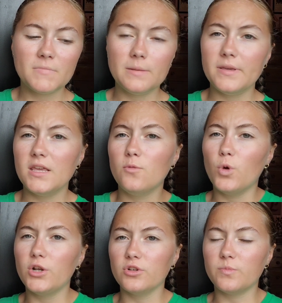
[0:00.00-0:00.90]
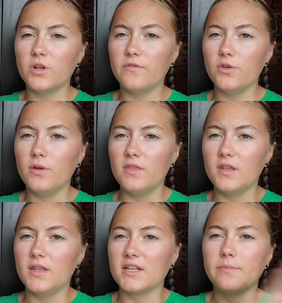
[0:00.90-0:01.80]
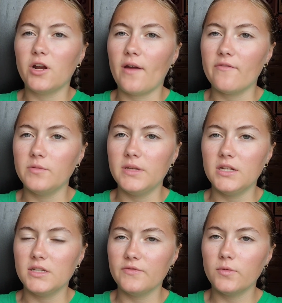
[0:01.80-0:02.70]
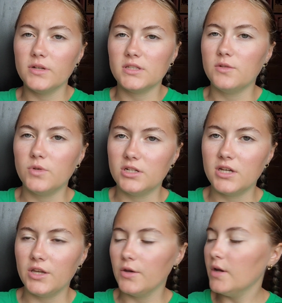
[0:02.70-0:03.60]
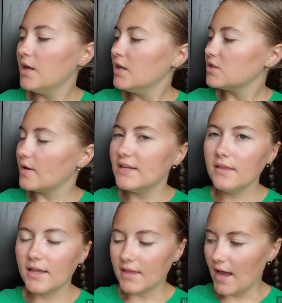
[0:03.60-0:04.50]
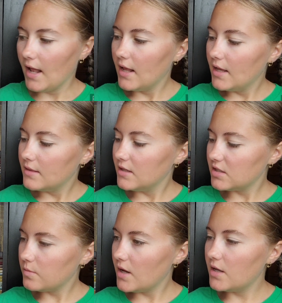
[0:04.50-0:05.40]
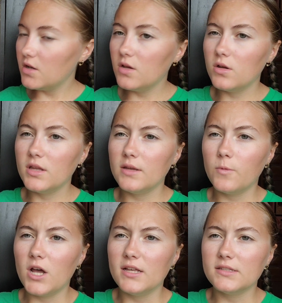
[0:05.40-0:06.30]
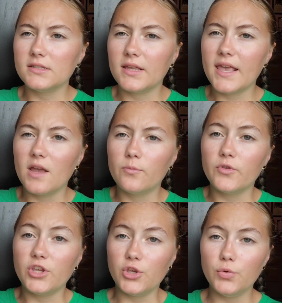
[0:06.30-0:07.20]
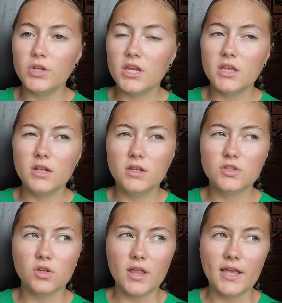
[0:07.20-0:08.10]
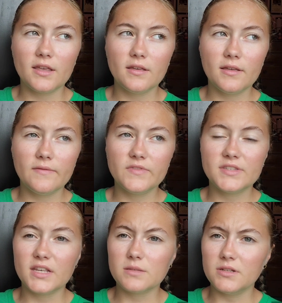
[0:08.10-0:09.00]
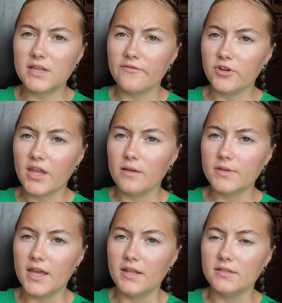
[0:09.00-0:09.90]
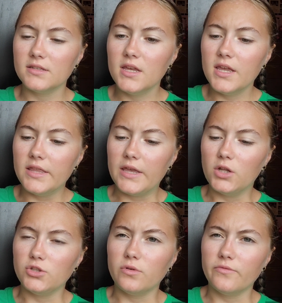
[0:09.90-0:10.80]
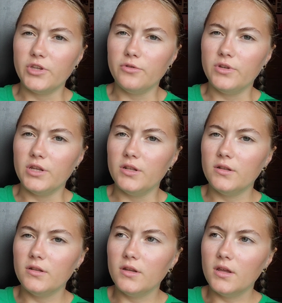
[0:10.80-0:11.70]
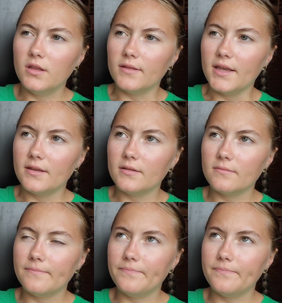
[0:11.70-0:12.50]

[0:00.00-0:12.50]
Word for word: it'd be in one girl's point of view and then the next paragraph would be in different ones and it wouldn't tell you. So I didn't like that. This one was the camp reunion. So like six months after camp ends, they'll do a reunion like